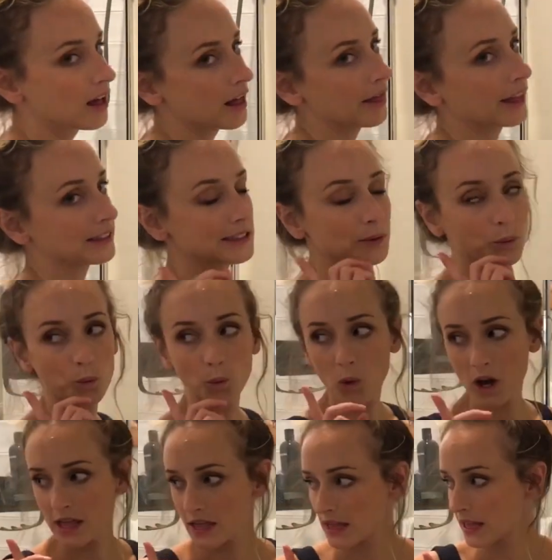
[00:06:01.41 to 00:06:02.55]
That's the
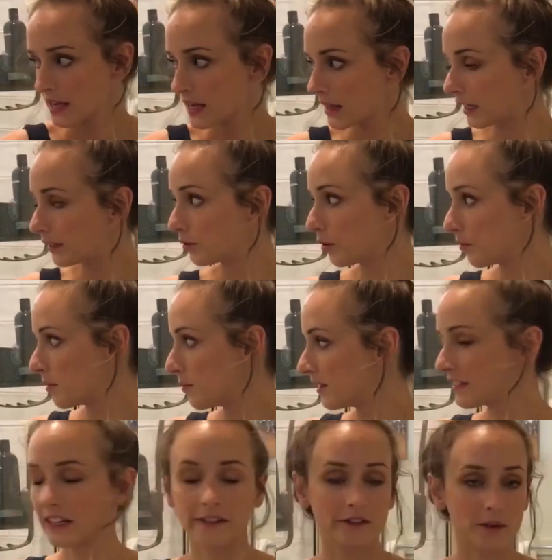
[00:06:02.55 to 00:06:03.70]
one thing this would be
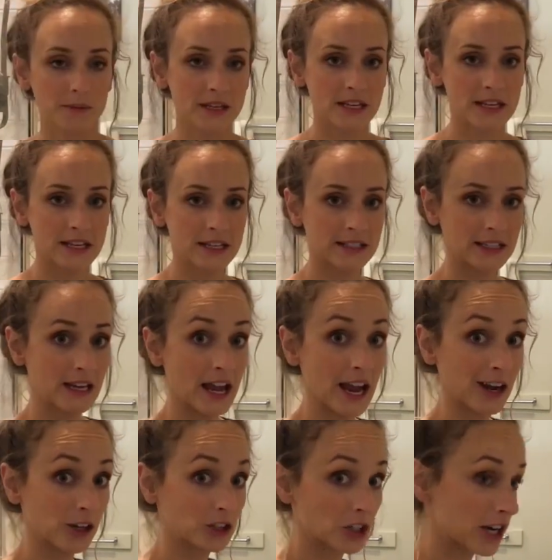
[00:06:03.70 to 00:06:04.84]
missing for me is a
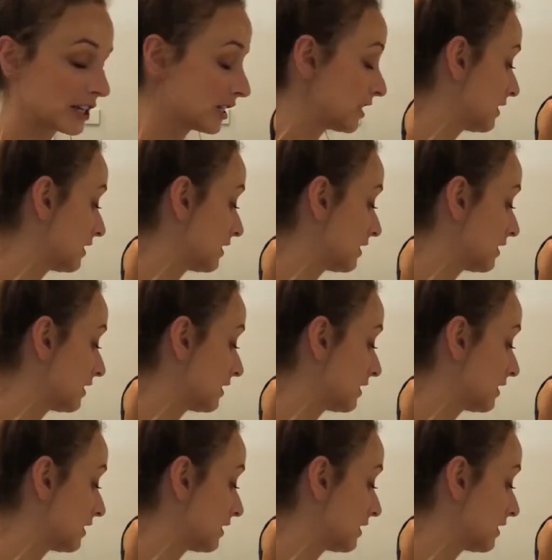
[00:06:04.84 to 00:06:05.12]
hair dryer.